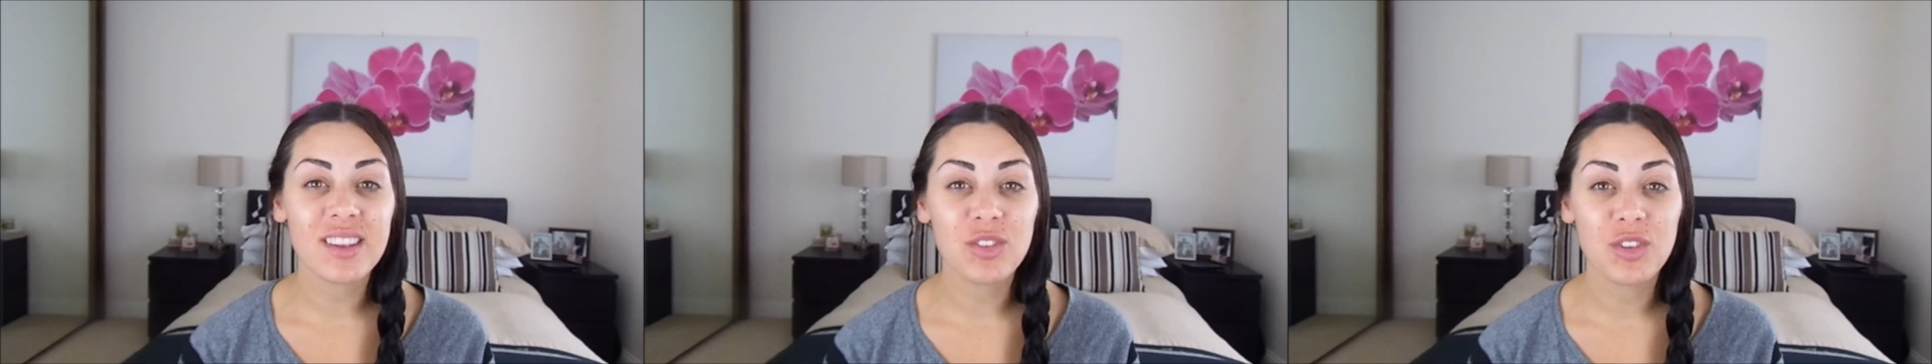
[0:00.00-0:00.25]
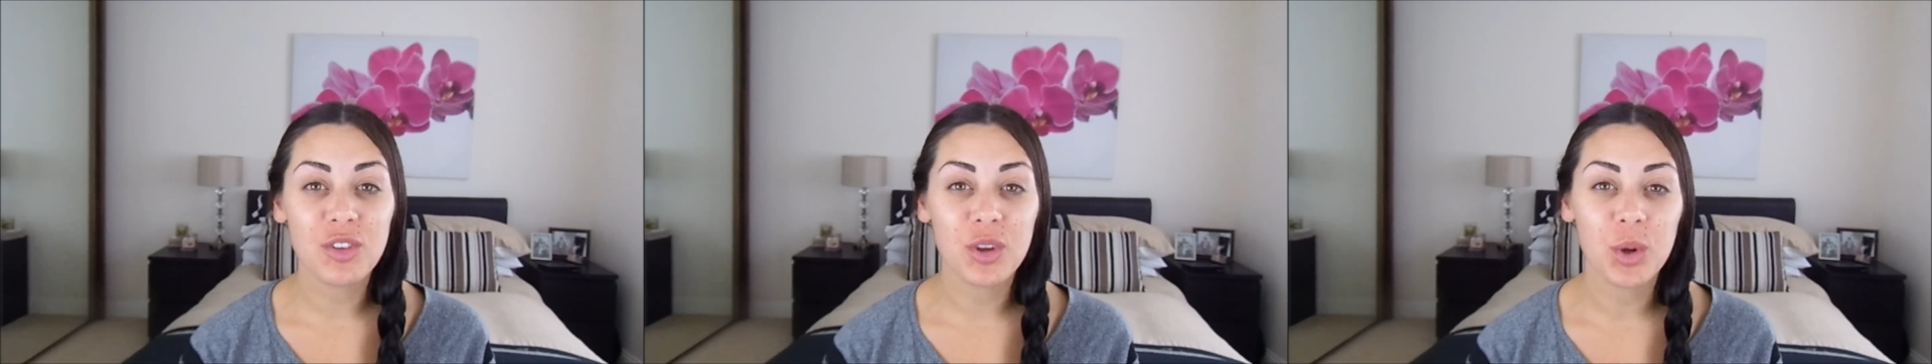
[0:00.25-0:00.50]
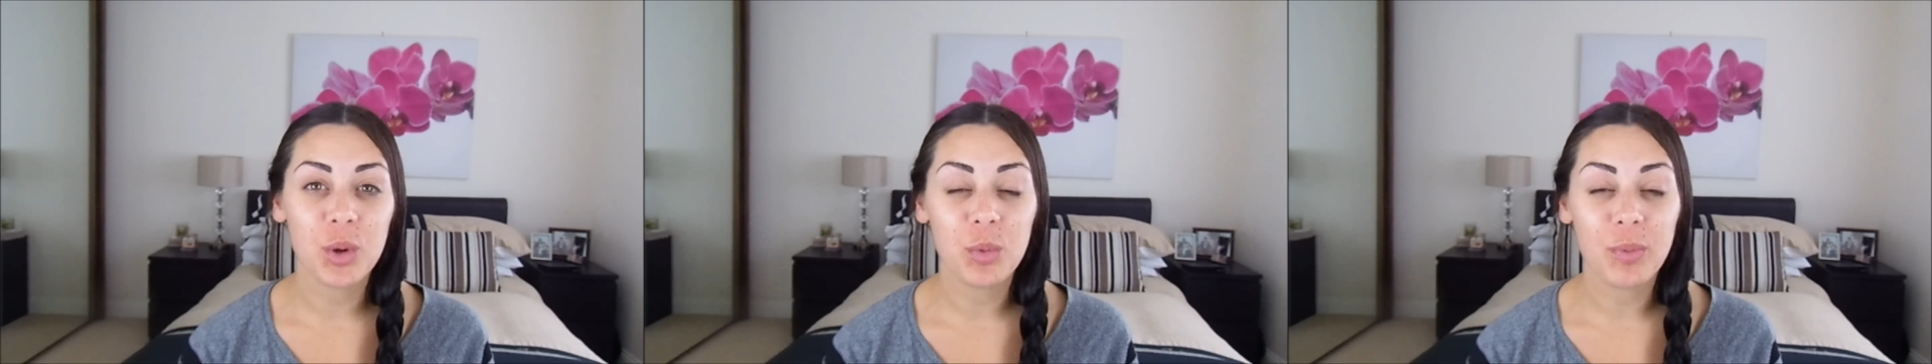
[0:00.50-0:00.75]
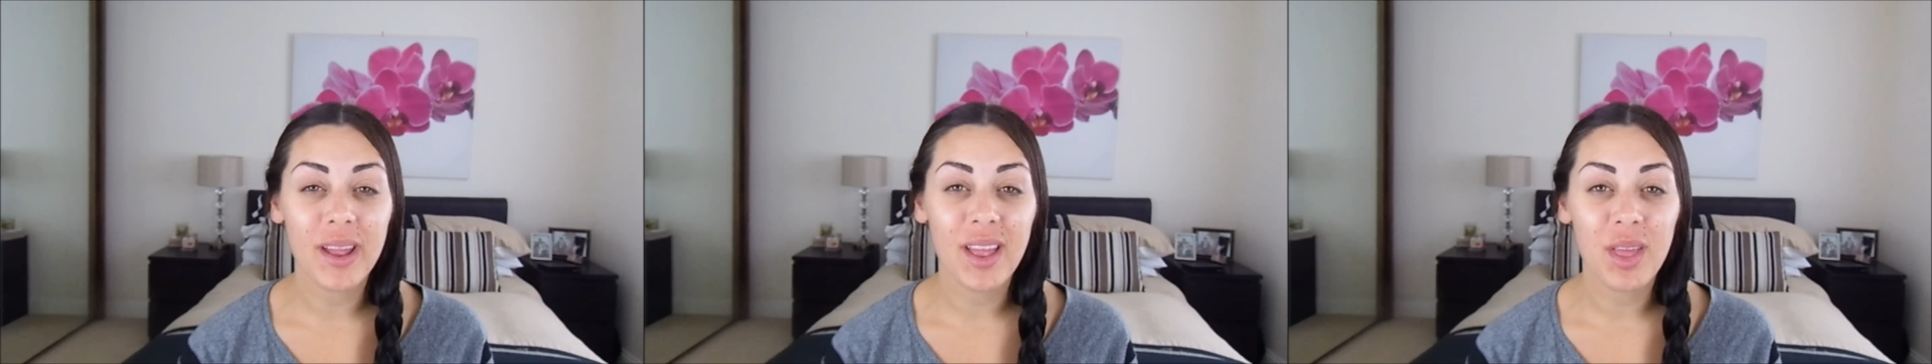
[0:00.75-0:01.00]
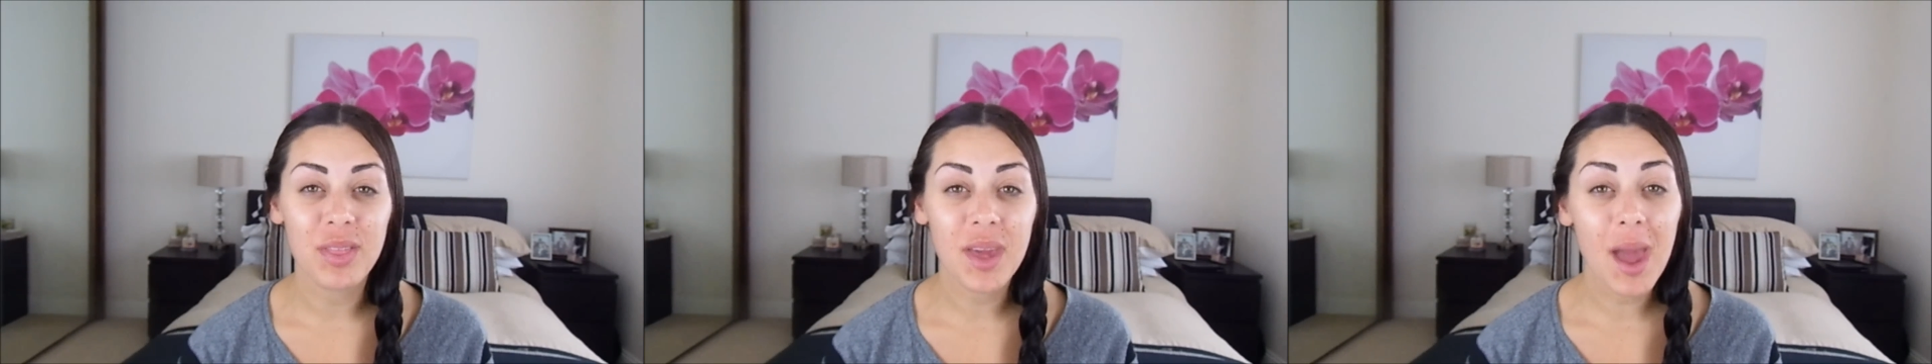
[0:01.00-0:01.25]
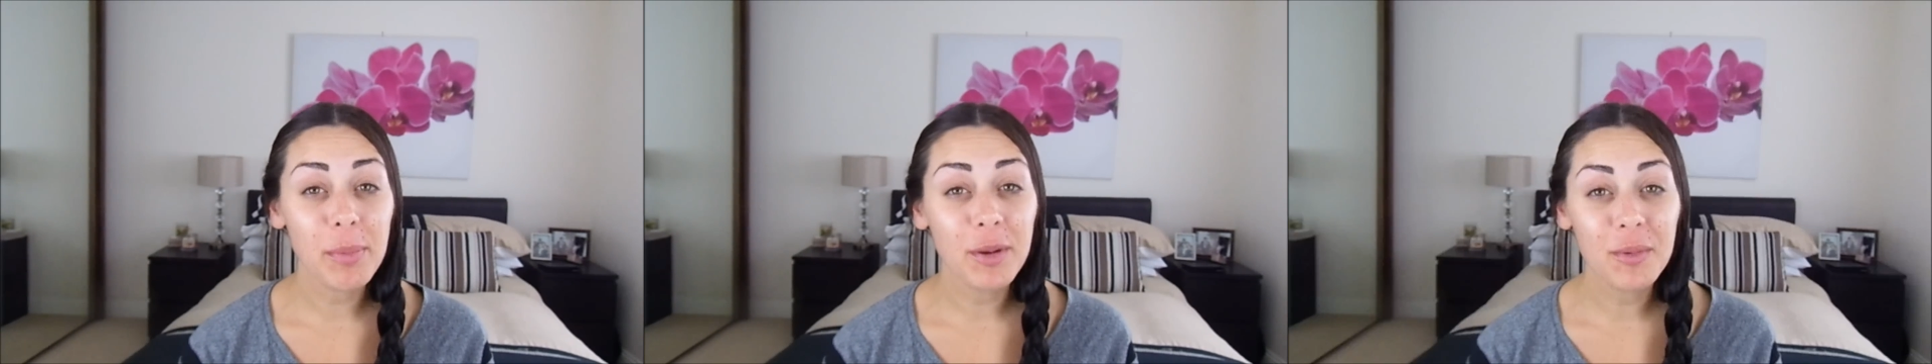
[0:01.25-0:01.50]
to do with
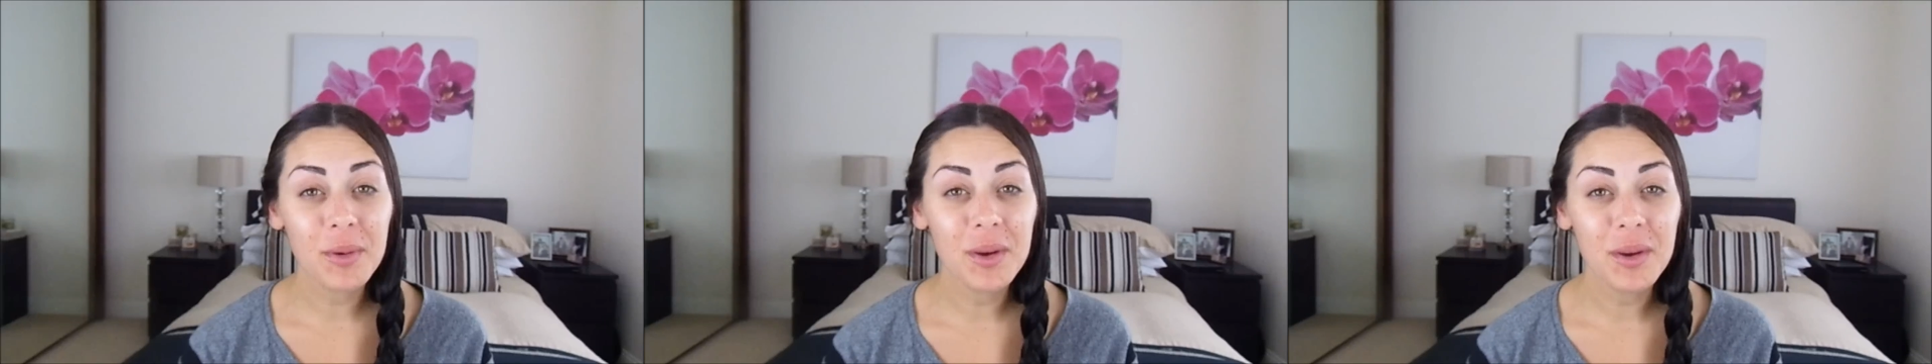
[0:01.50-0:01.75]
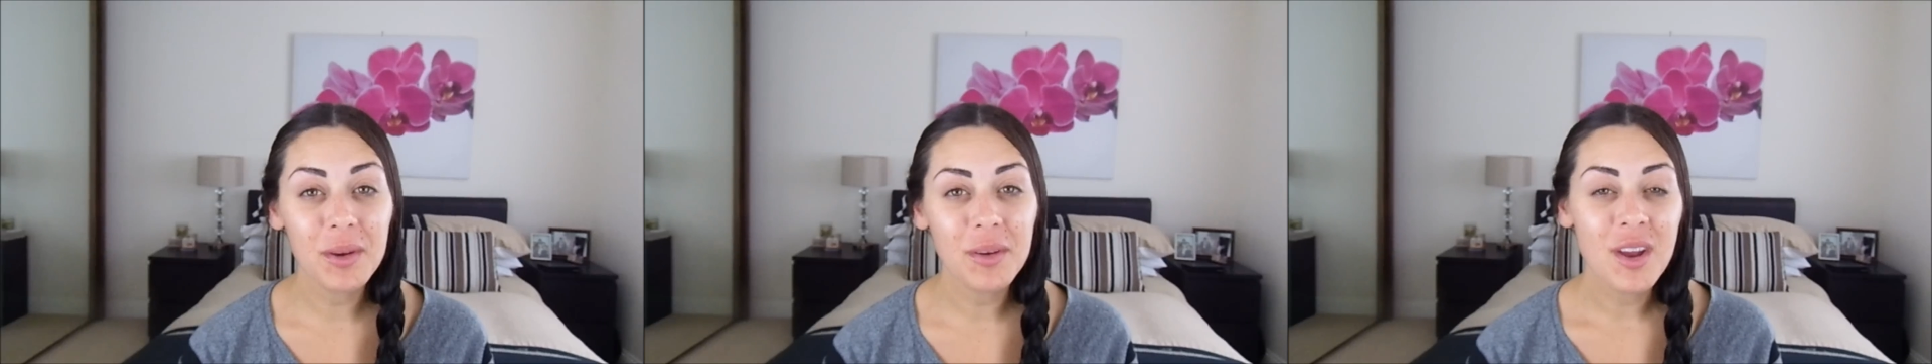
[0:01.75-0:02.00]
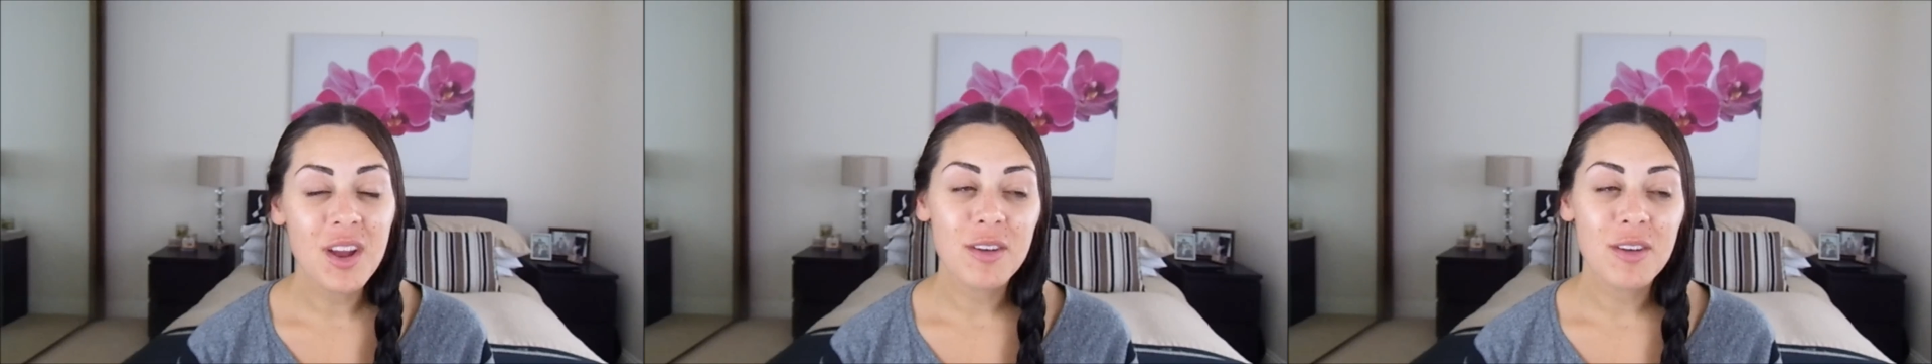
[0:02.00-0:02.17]
cabin crew,